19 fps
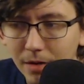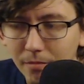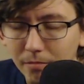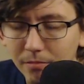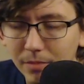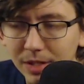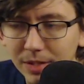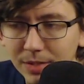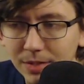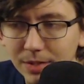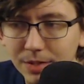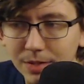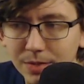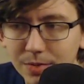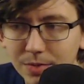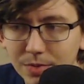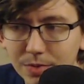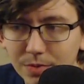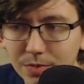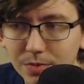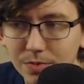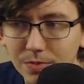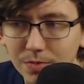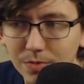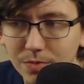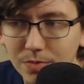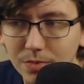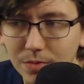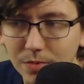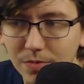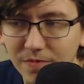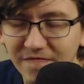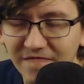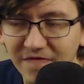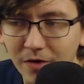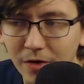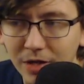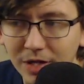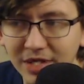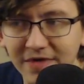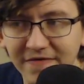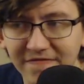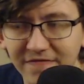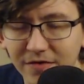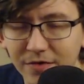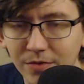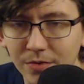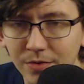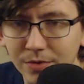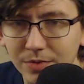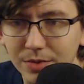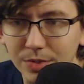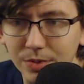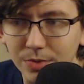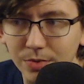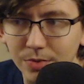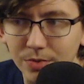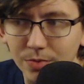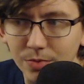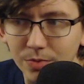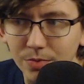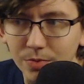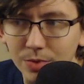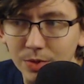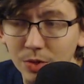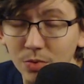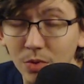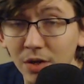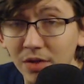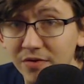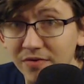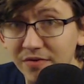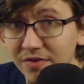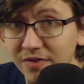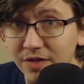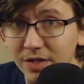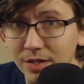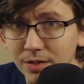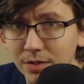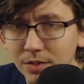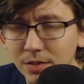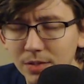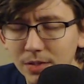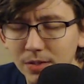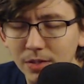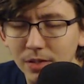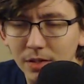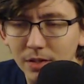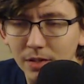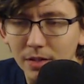makes it very difficult to do other things